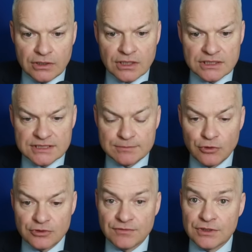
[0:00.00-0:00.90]
Nice
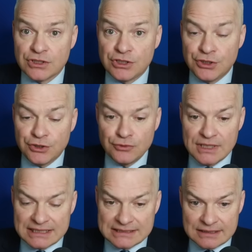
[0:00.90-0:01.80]
spot for the Q
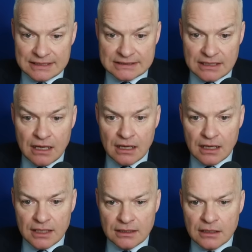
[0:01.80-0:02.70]
next to this
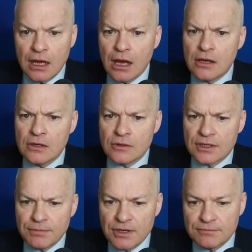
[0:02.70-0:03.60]
I. Oh,
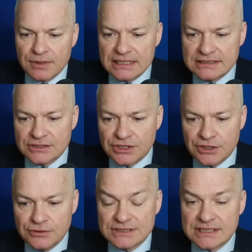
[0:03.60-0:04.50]
an opponent plays the
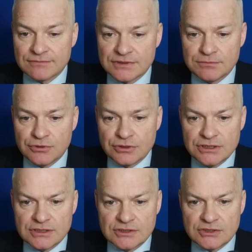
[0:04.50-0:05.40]
Q, 70
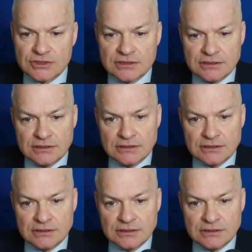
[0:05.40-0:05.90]
points.